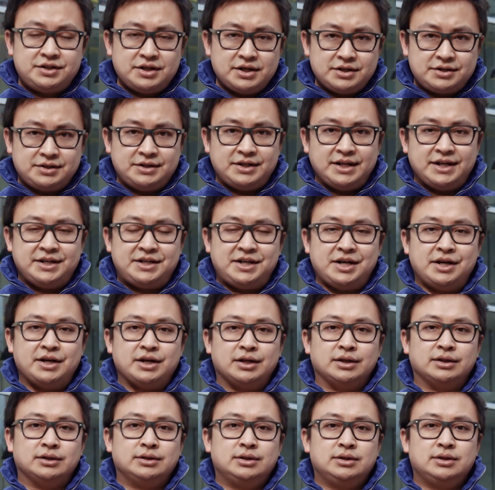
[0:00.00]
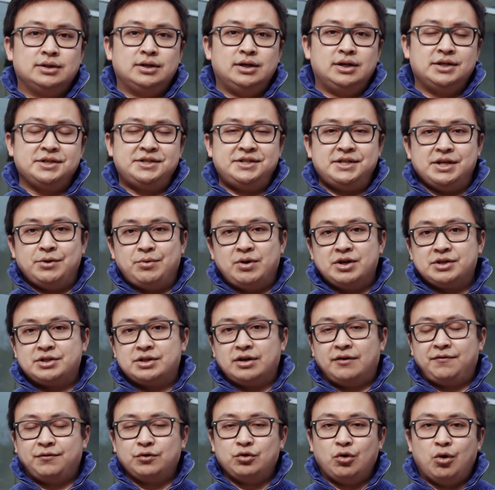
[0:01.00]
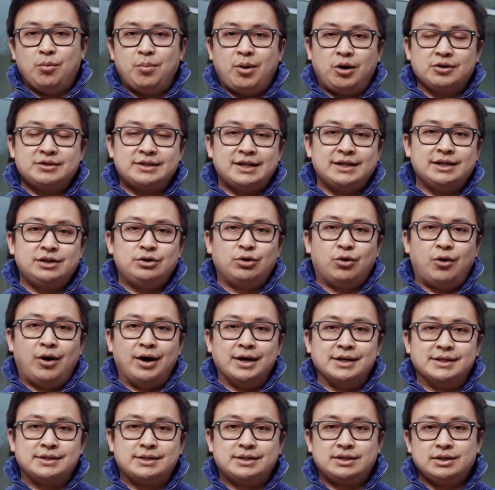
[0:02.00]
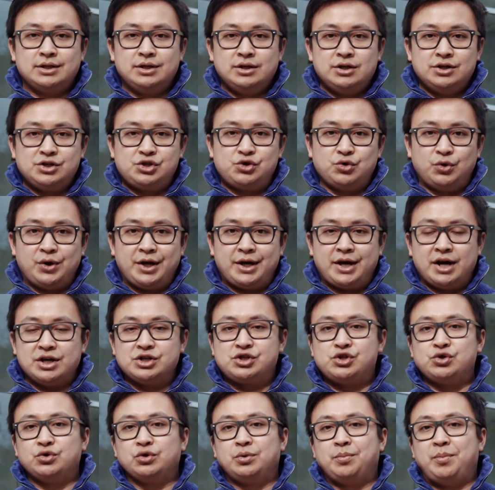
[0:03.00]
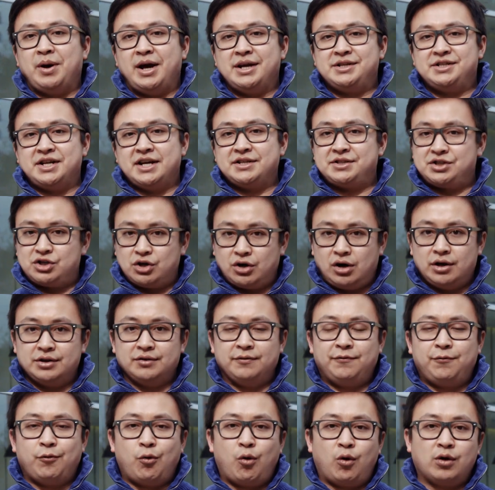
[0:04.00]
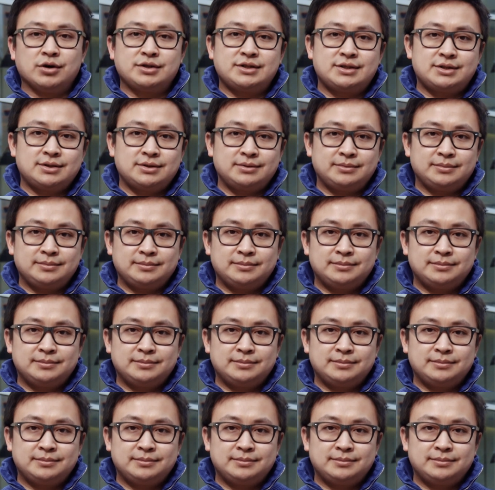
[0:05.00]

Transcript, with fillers: This is D Ting, a series of robots and toys, truly controlled by gesture and force.